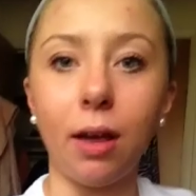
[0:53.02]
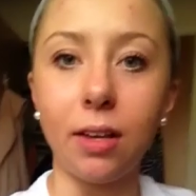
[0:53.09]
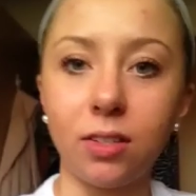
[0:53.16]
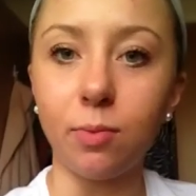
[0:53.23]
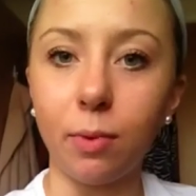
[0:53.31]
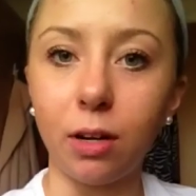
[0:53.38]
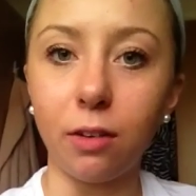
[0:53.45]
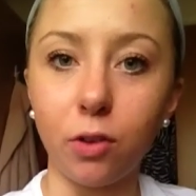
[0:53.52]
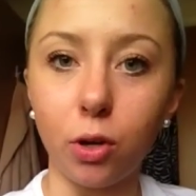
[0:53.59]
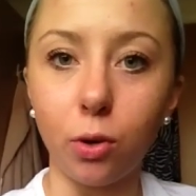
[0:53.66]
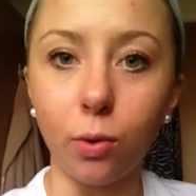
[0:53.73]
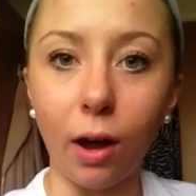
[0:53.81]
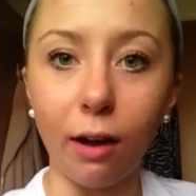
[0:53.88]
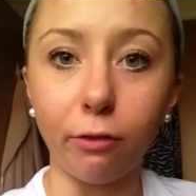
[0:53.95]
as many of
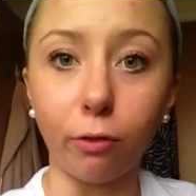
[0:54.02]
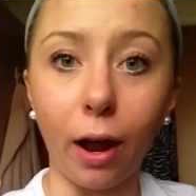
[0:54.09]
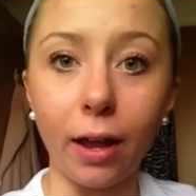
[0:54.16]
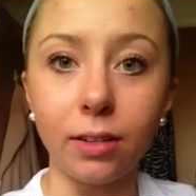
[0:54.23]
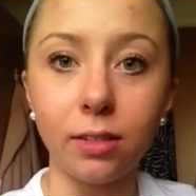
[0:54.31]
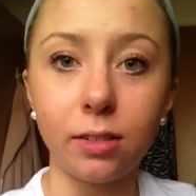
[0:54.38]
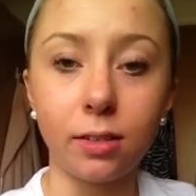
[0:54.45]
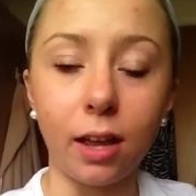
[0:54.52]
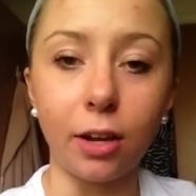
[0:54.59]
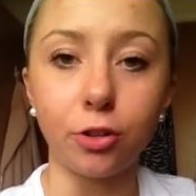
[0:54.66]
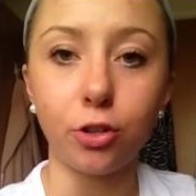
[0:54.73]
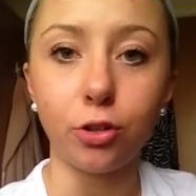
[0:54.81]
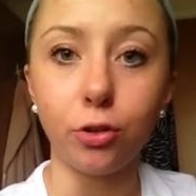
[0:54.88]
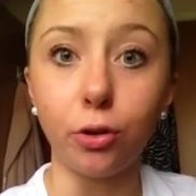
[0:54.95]
you have read
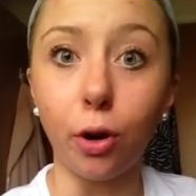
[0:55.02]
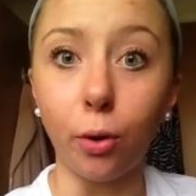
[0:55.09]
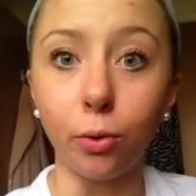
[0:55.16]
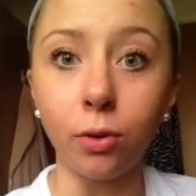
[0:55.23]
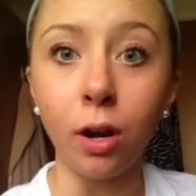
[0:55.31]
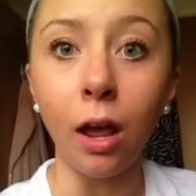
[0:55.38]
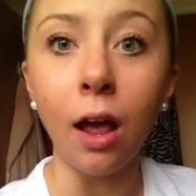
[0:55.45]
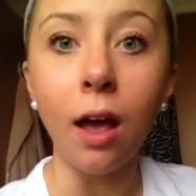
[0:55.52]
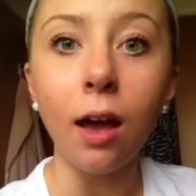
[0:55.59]
/ known,